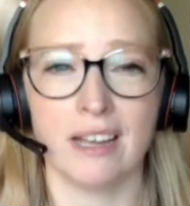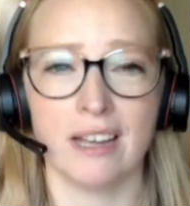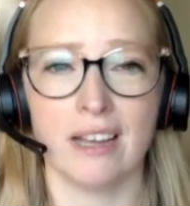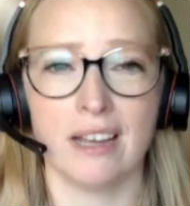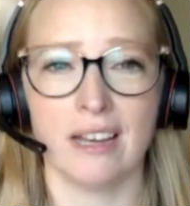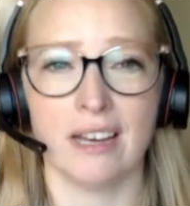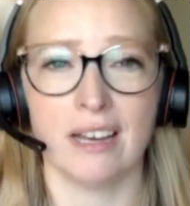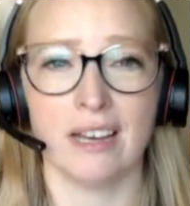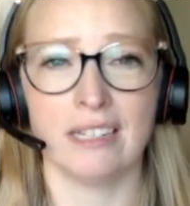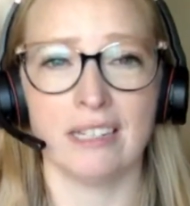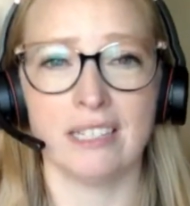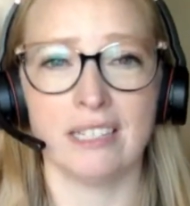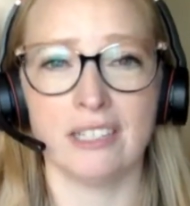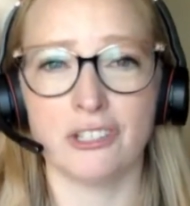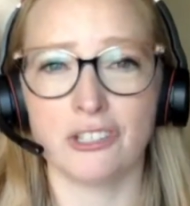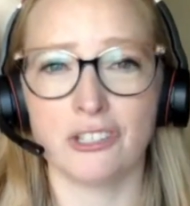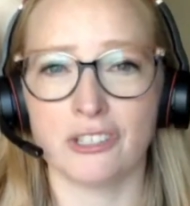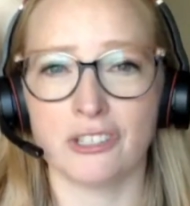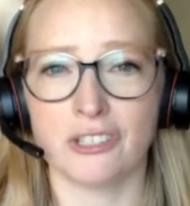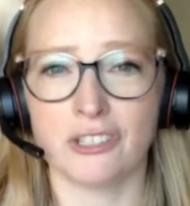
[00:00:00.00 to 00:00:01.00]
Additionally,
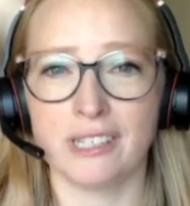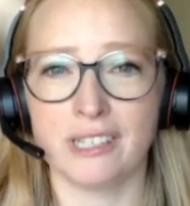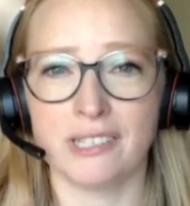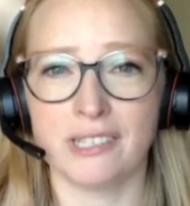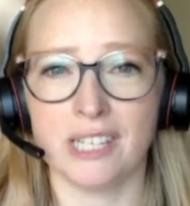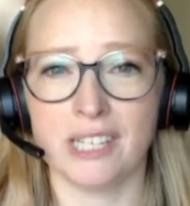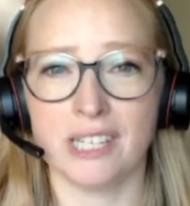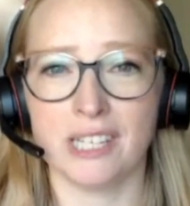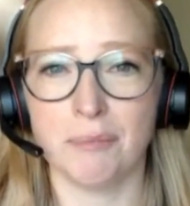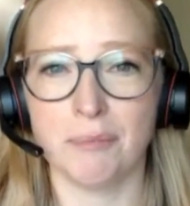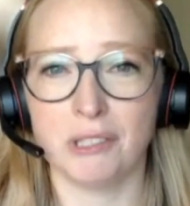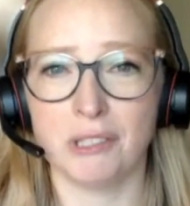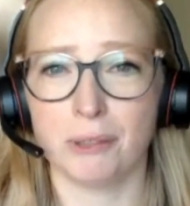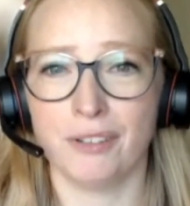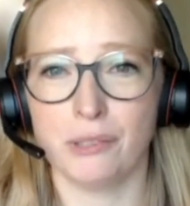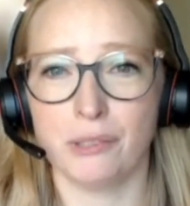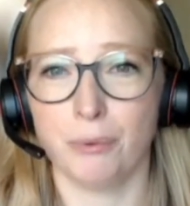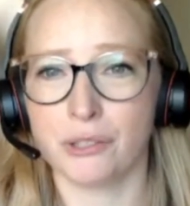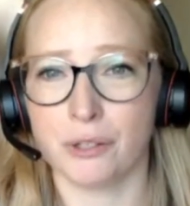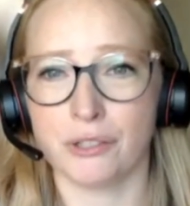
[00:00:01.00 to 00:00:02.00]
Siemens provides
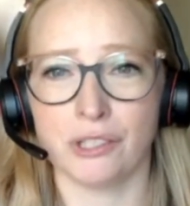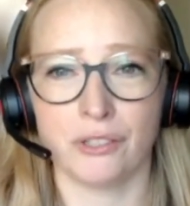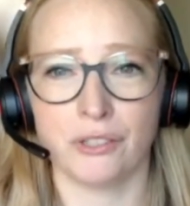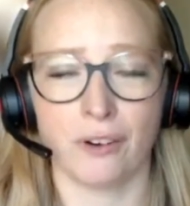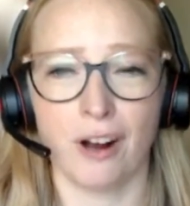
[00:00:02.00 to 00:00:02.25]
resources for